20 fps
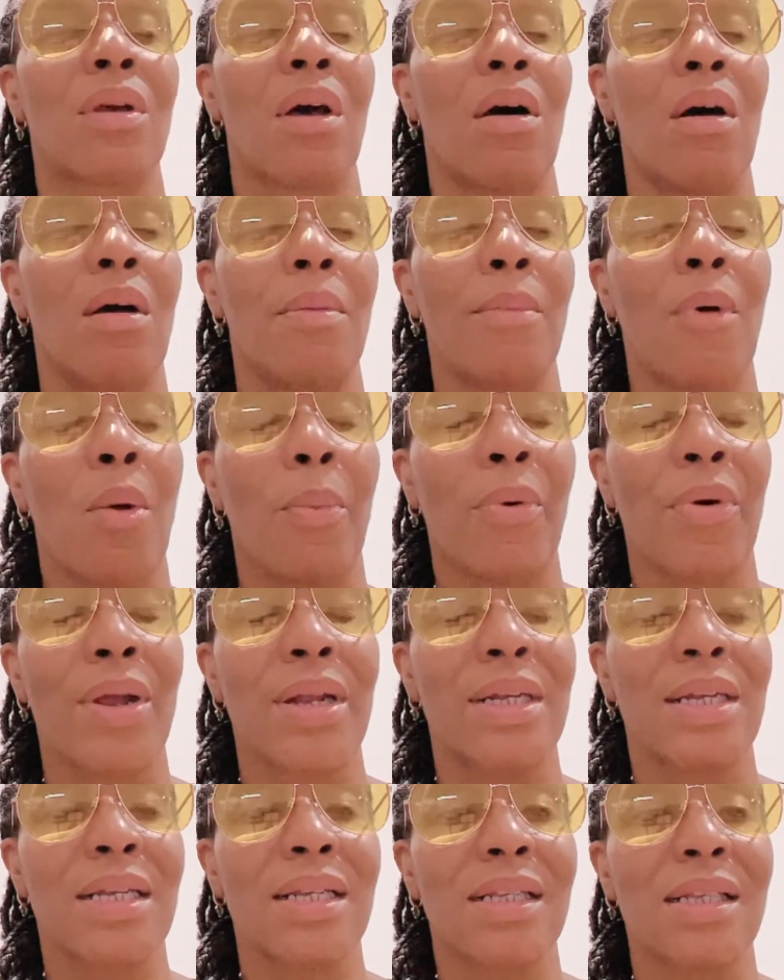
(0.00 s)

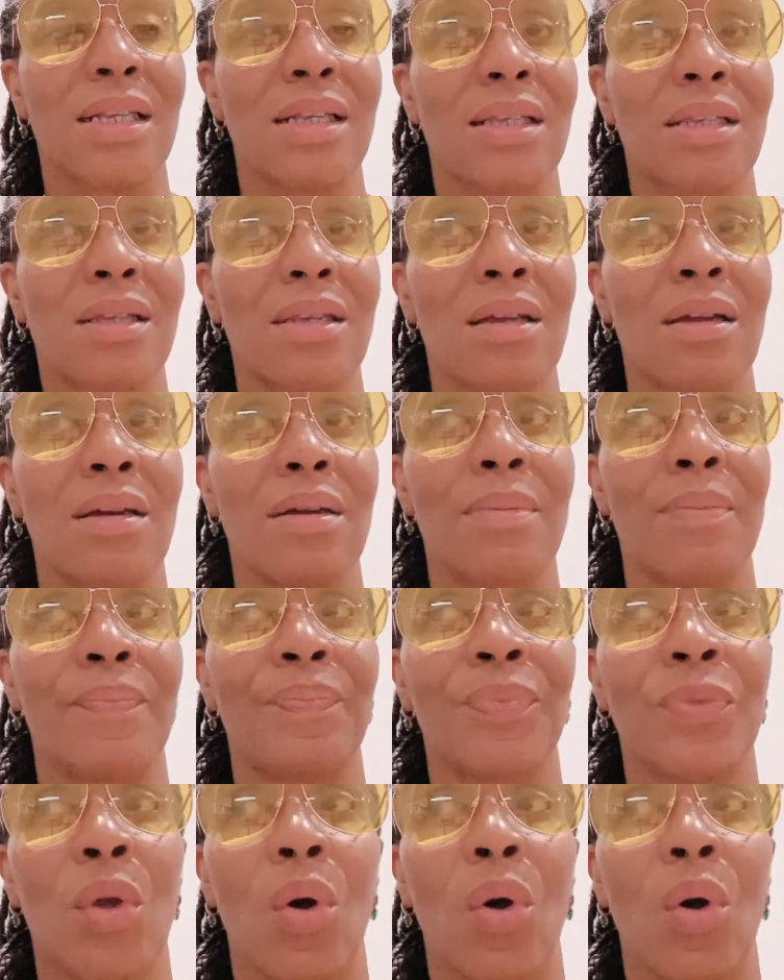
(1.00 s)
operating system,